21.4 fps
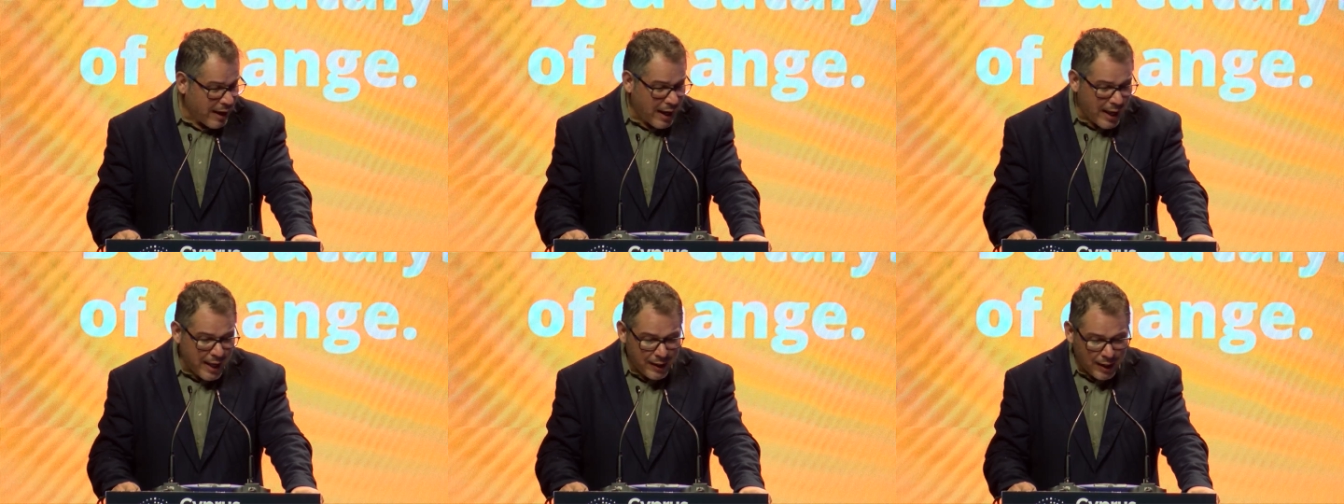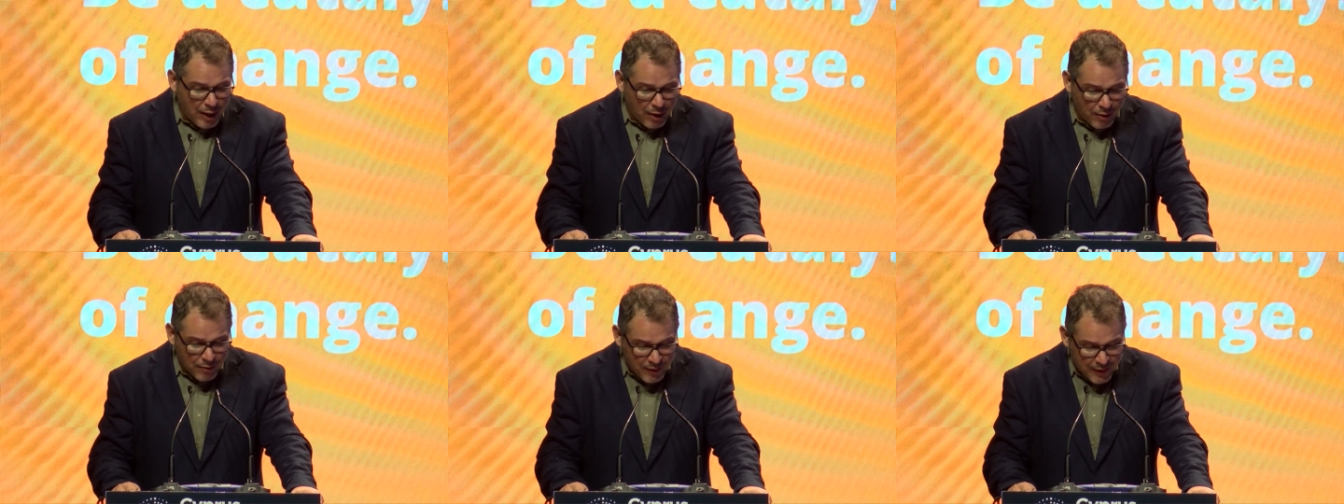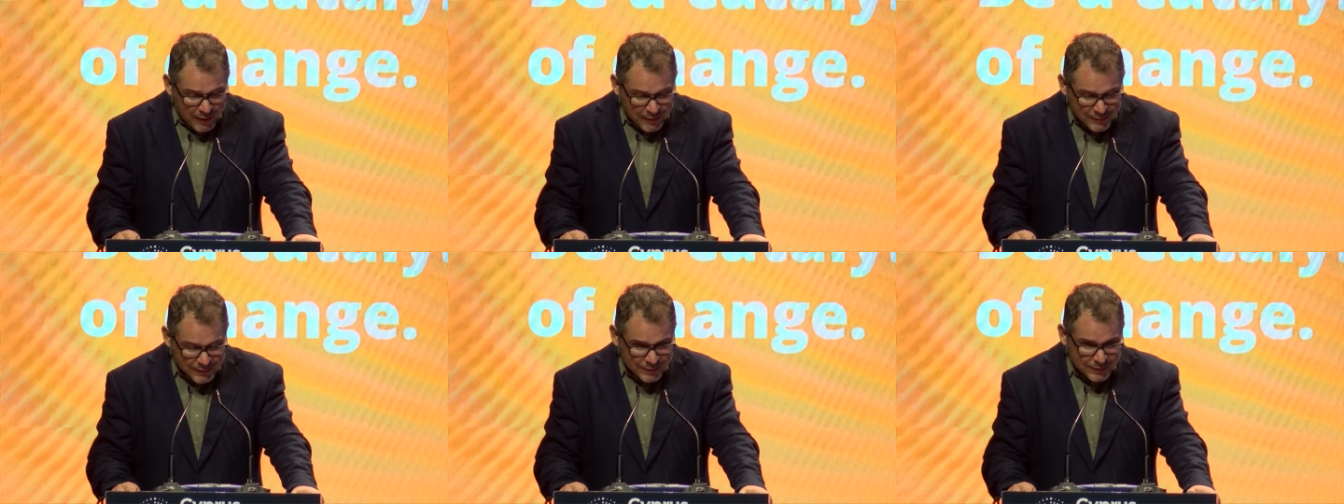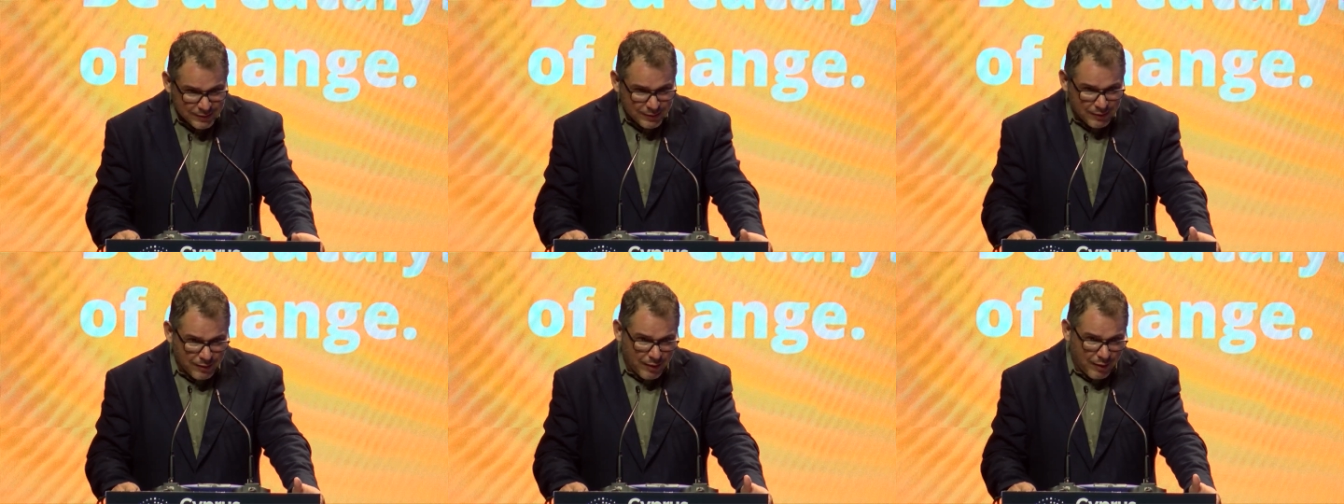and how
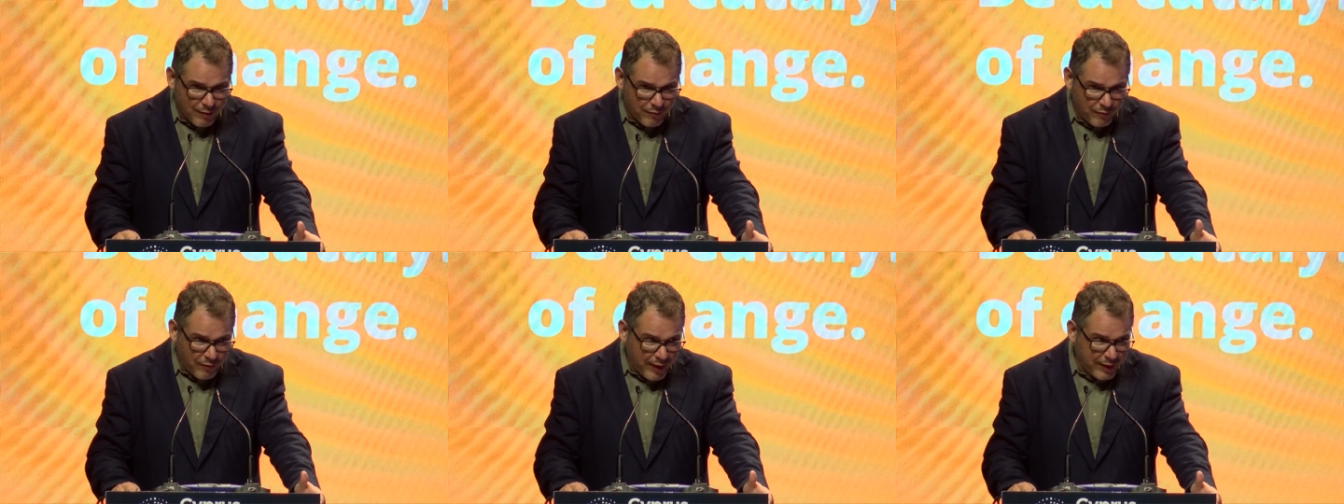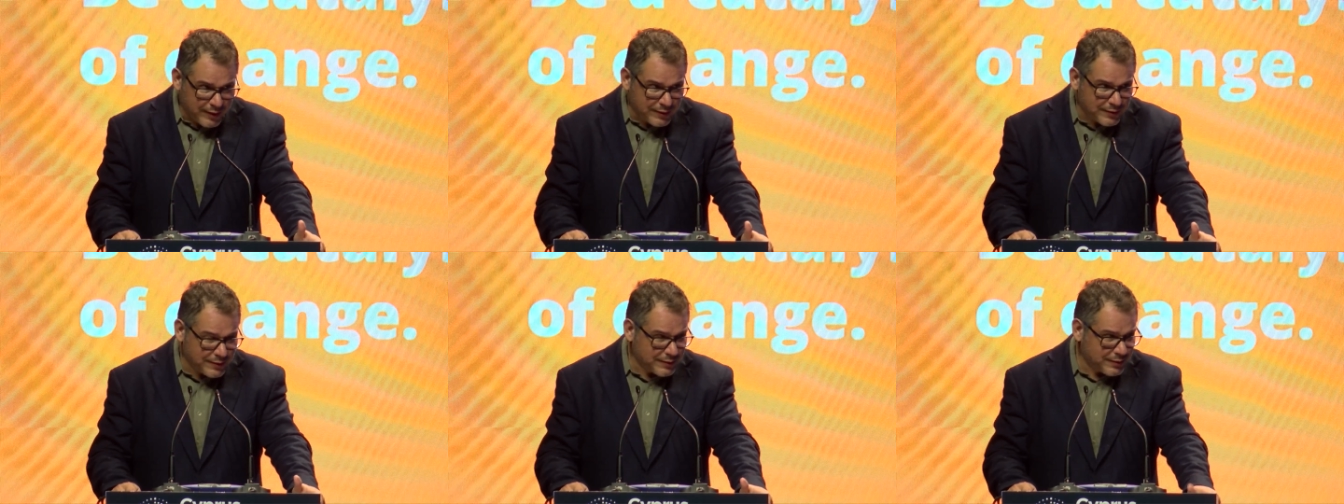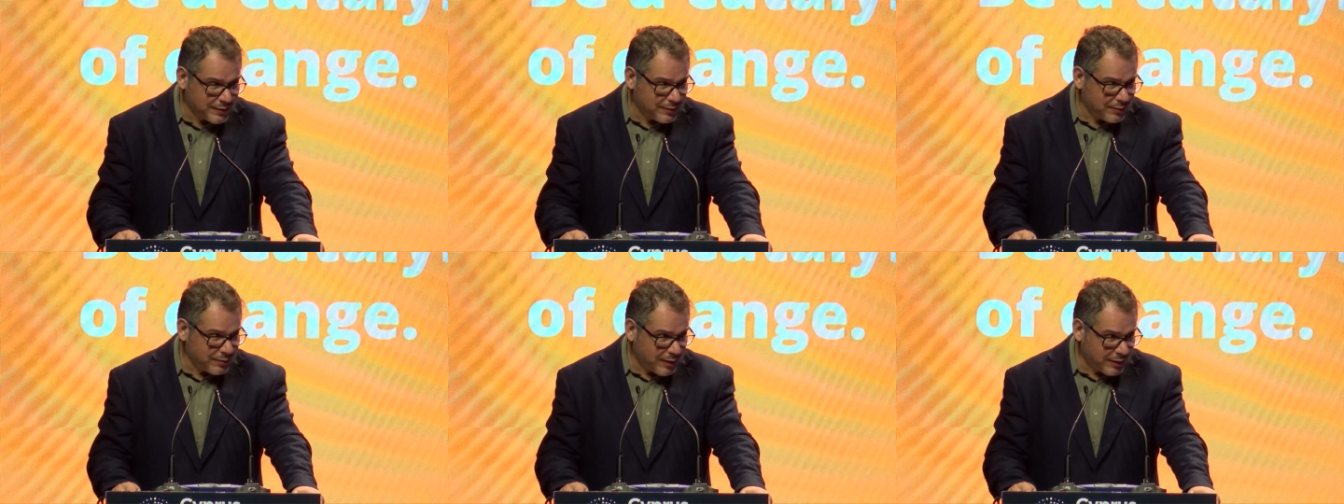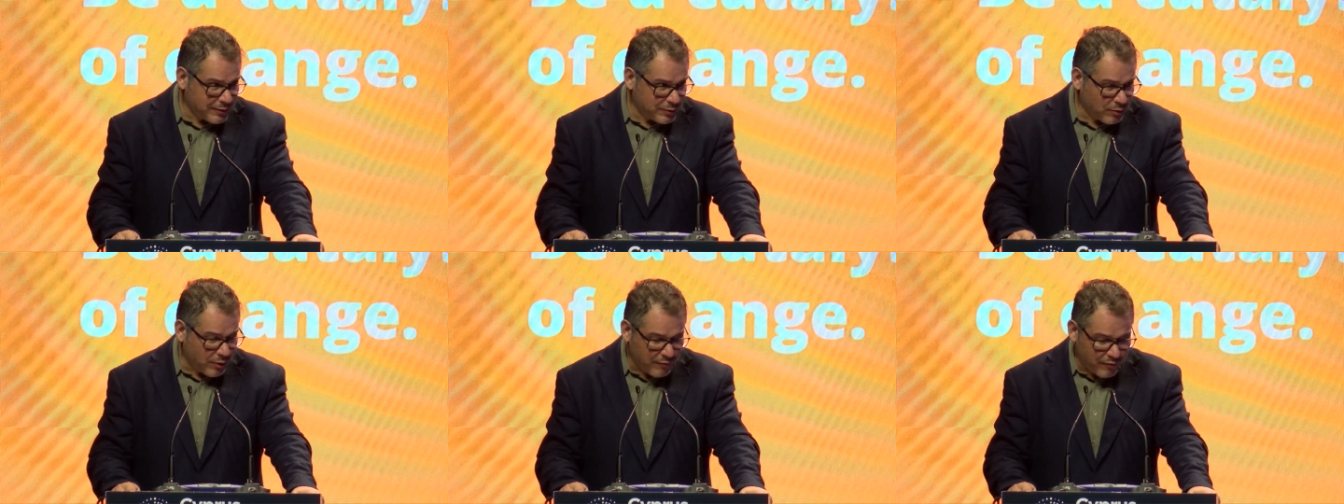this
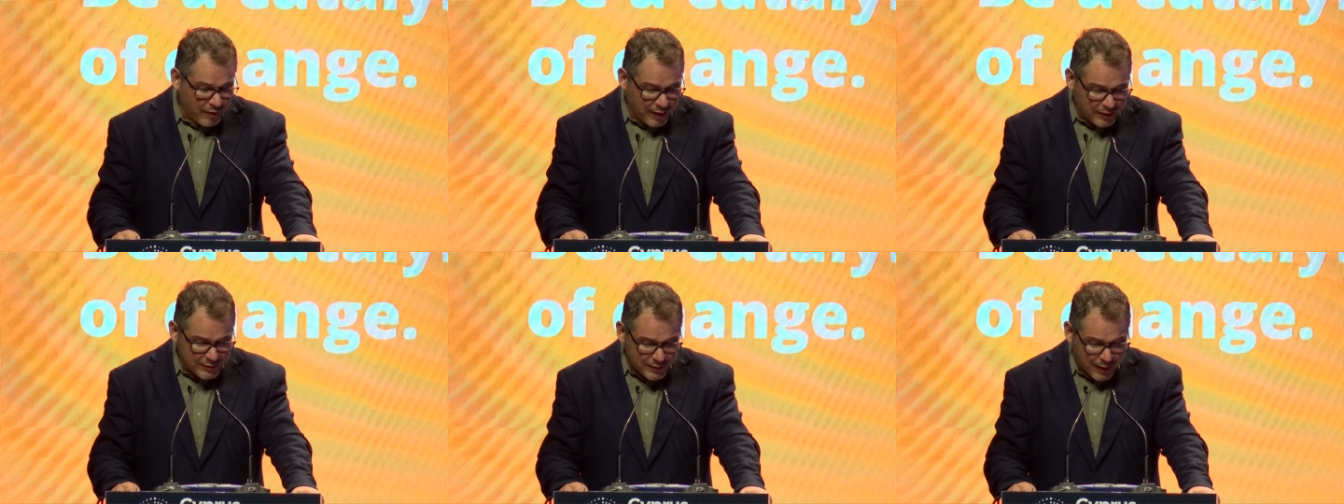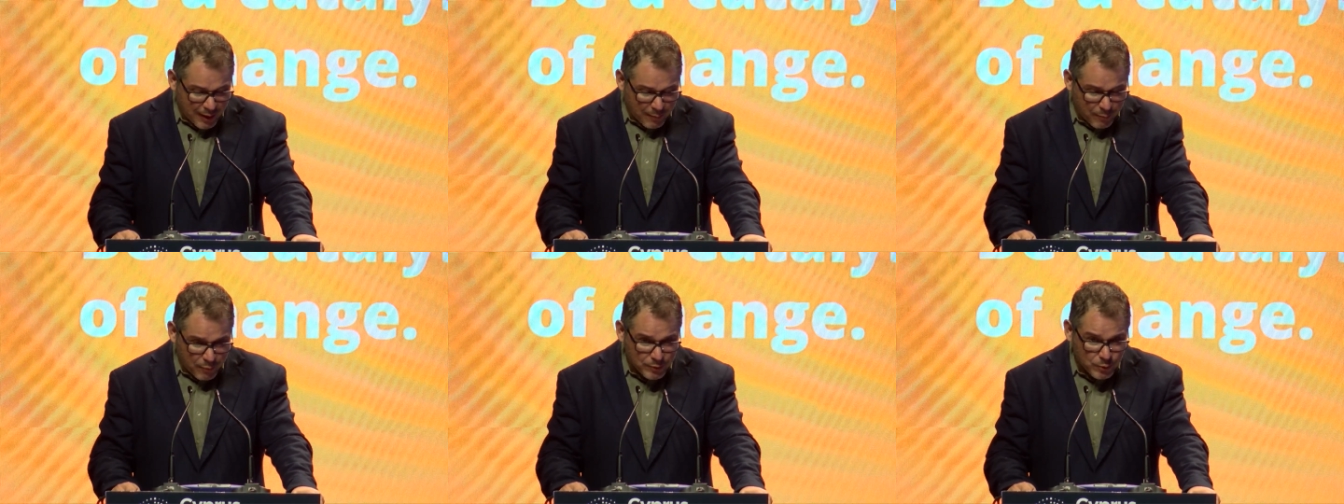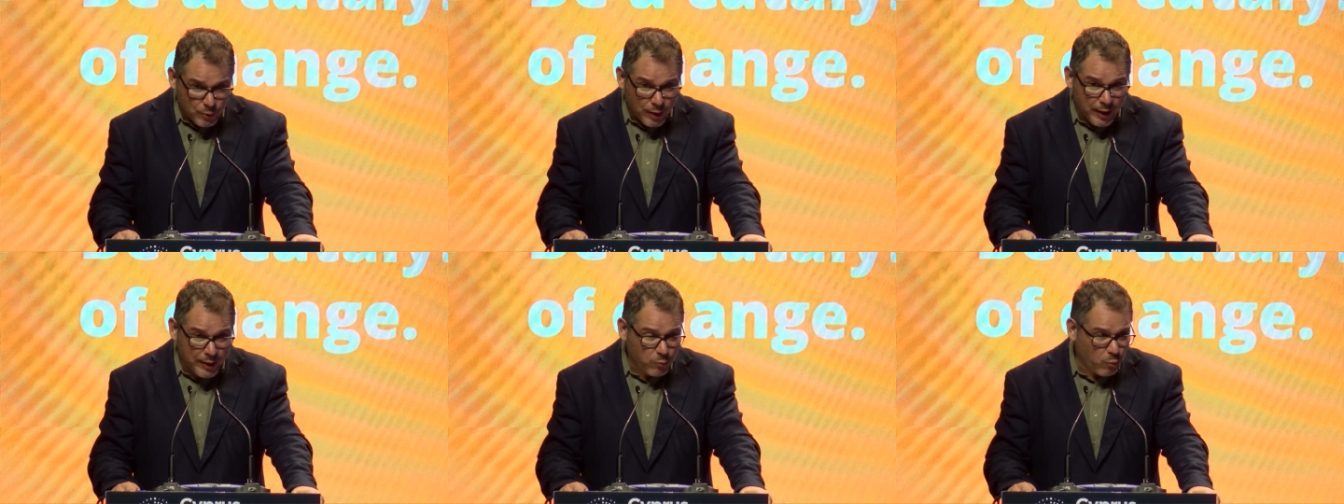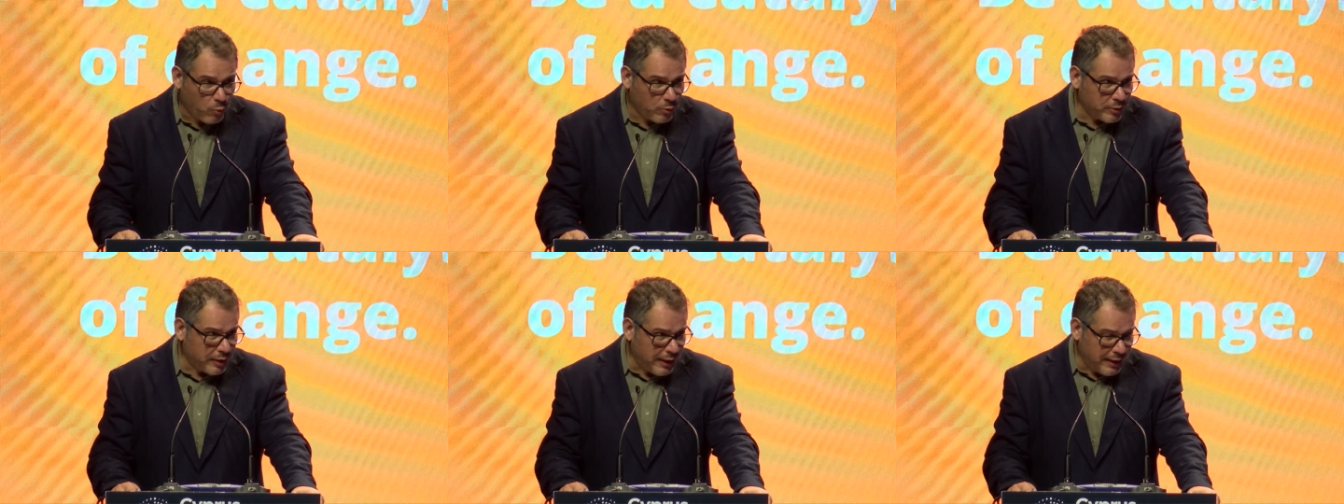doesn't affect Cyprus,
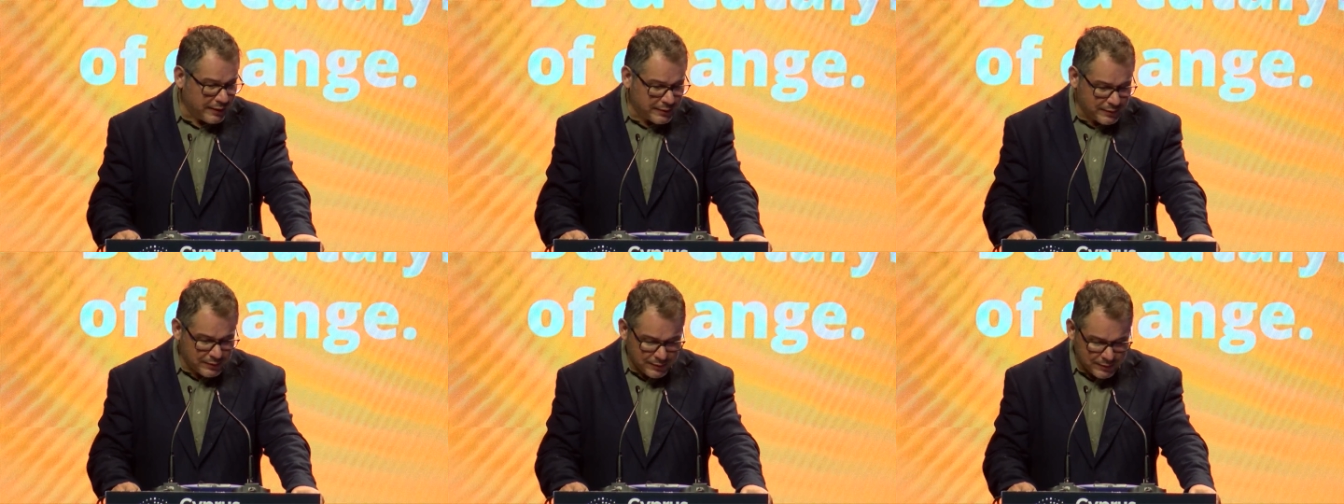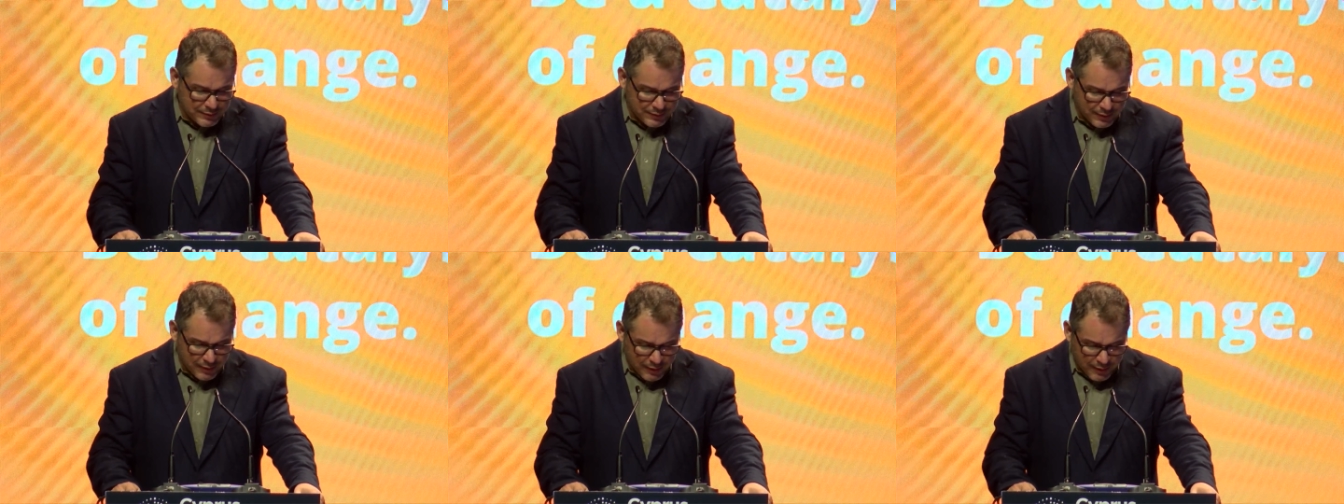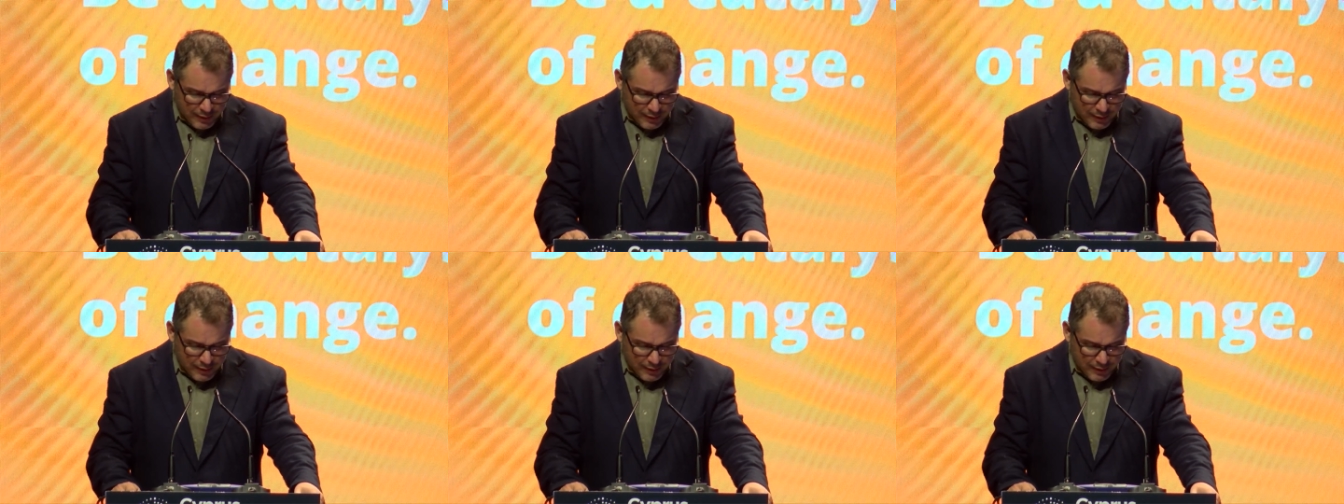and what lessons